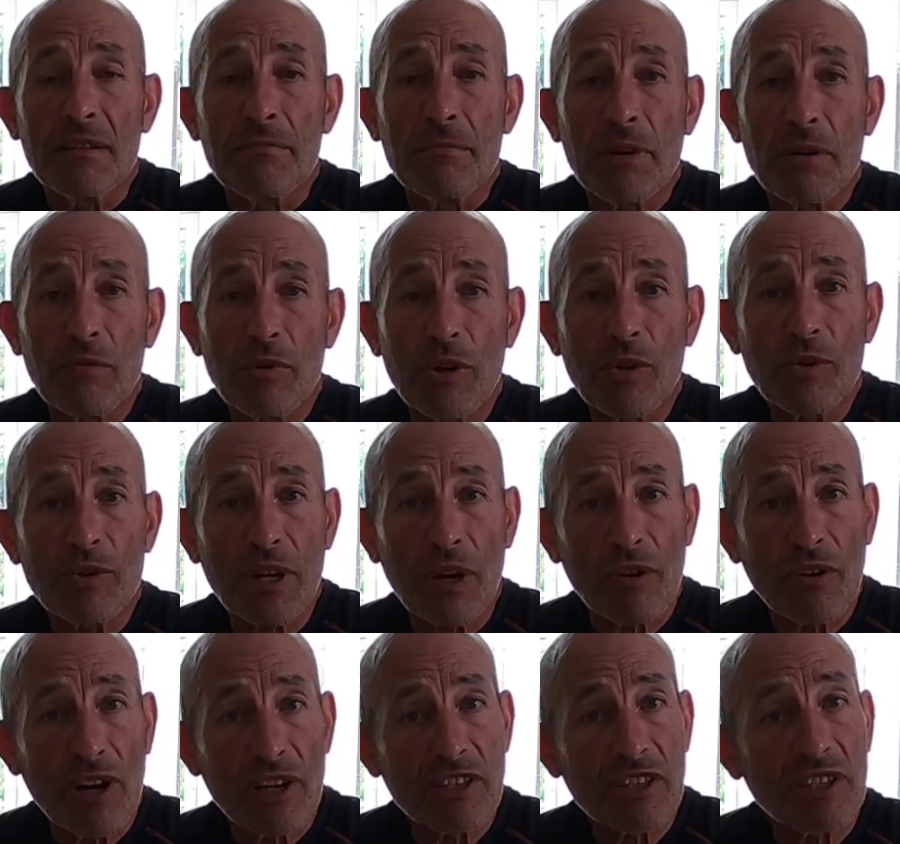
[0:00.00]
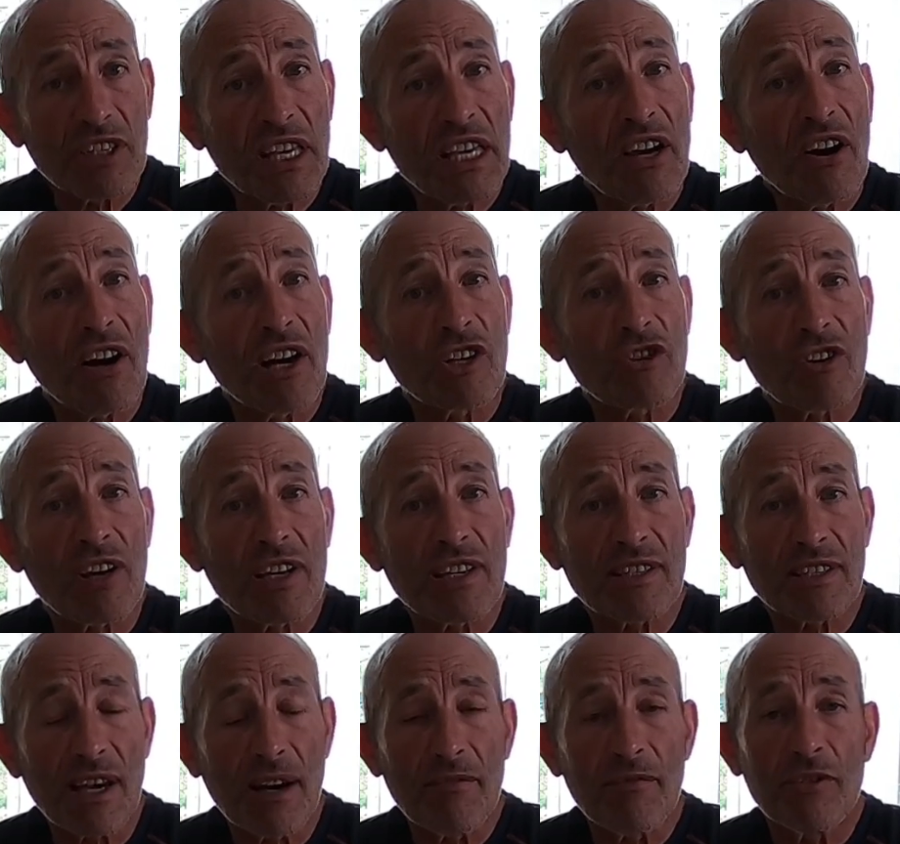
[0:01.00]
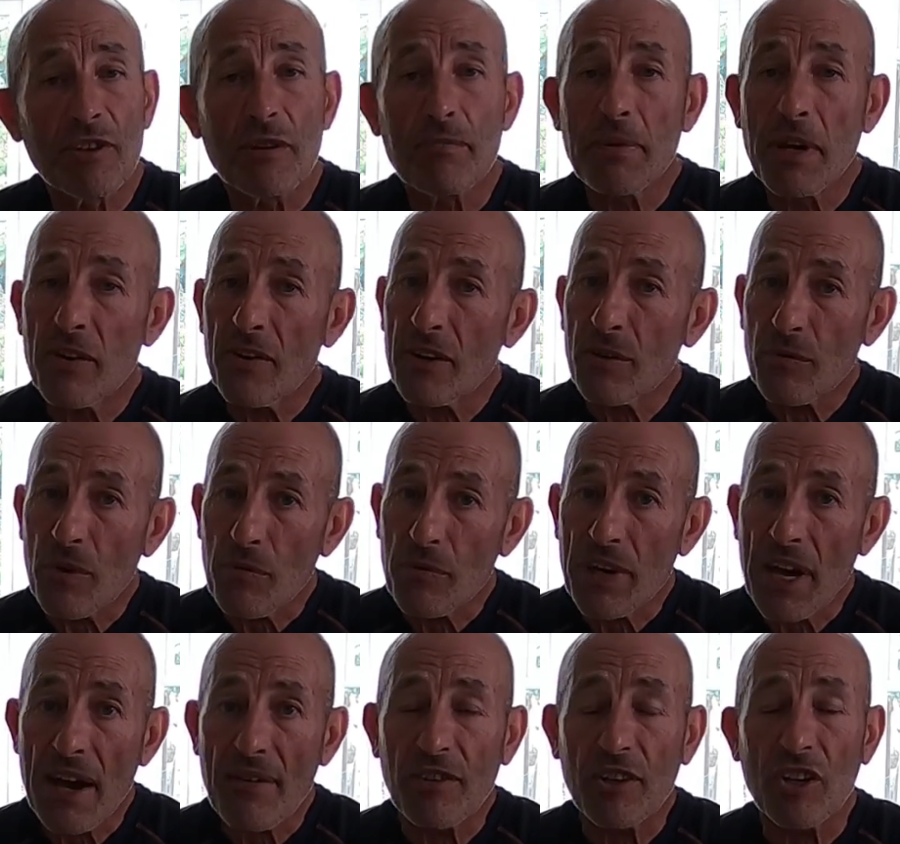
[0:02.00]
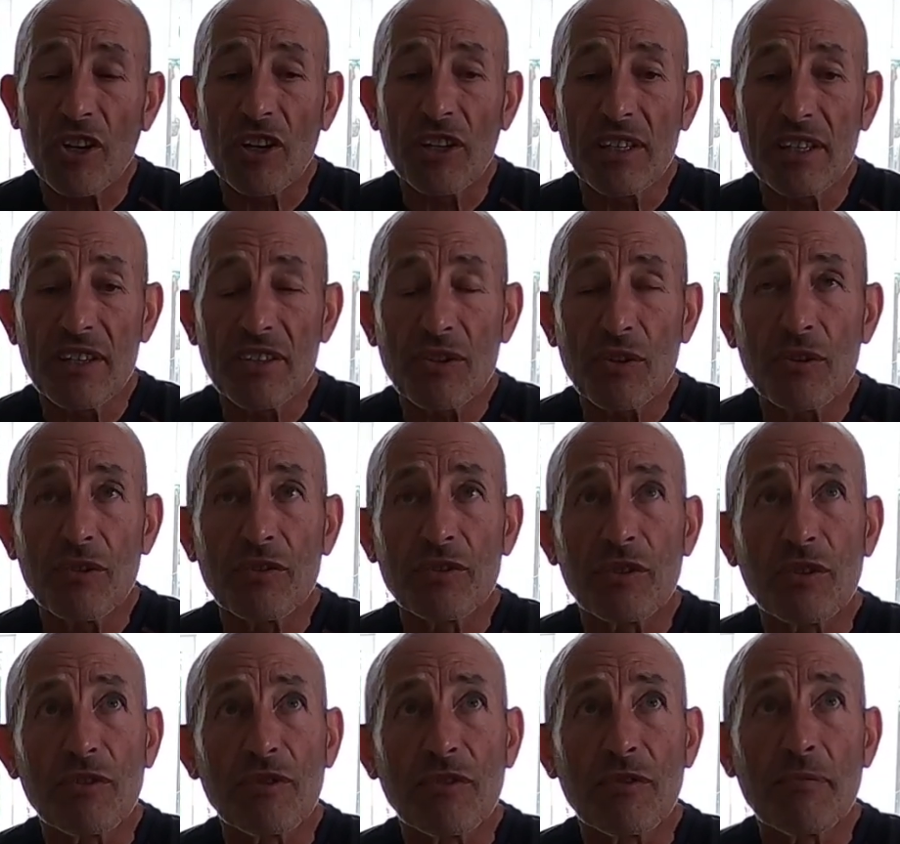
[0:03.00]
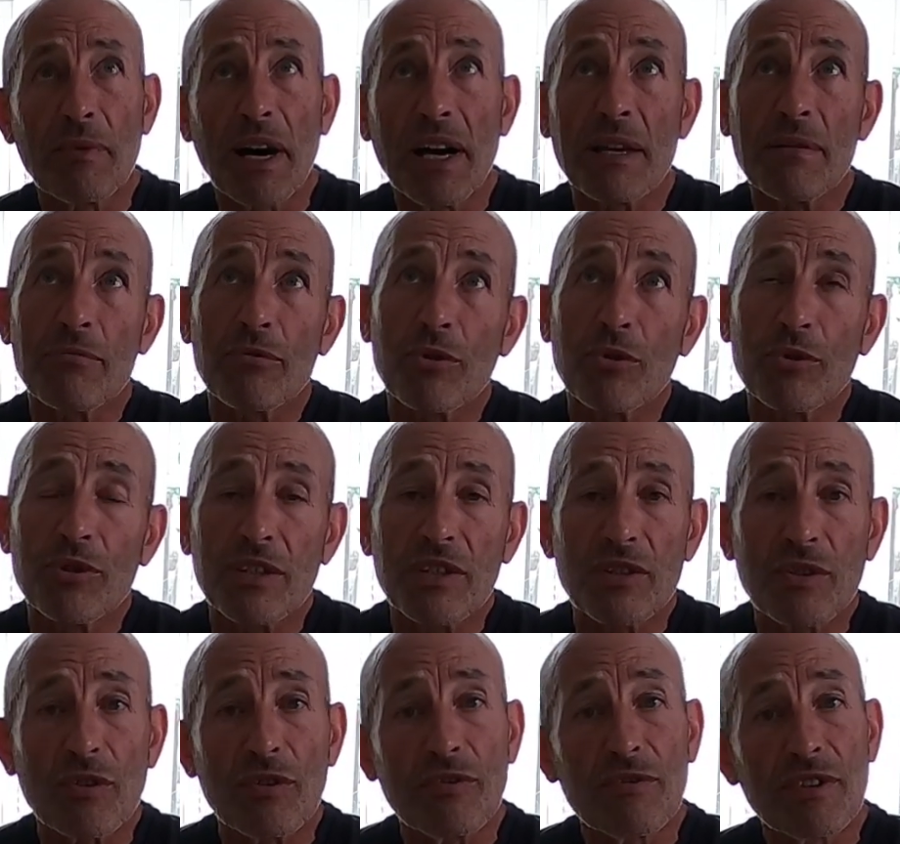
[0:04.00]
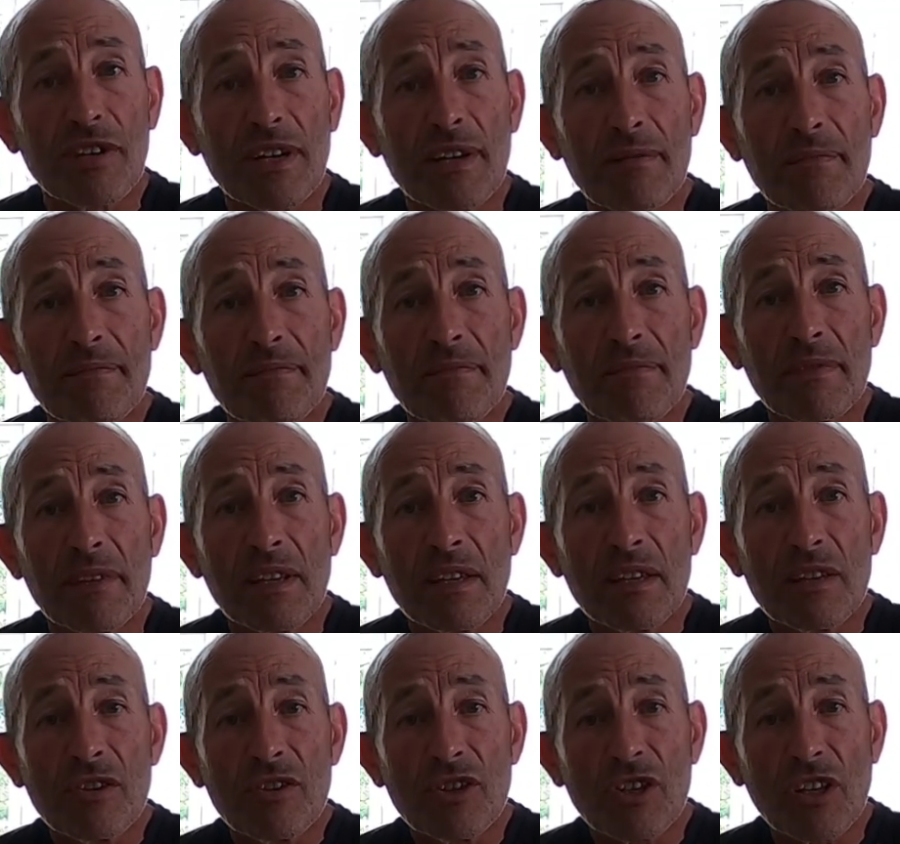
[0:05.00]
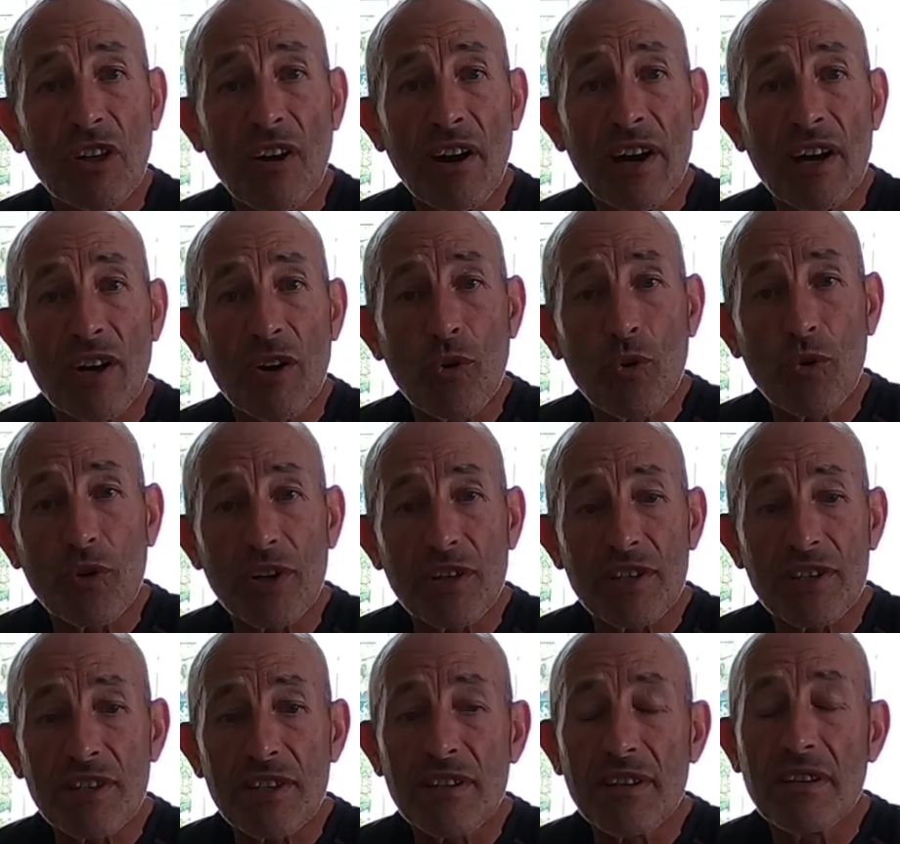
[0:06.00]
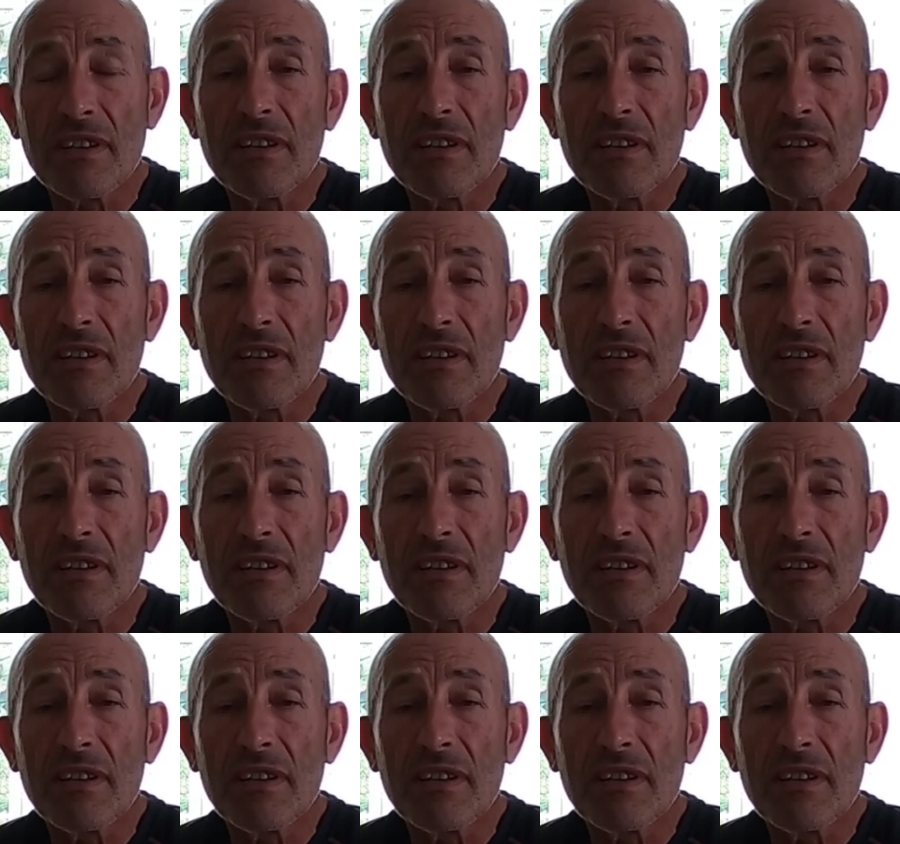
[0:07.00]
But we also like to dehydrate some for the period when we haven't got any, sort of from April to sort of July, August.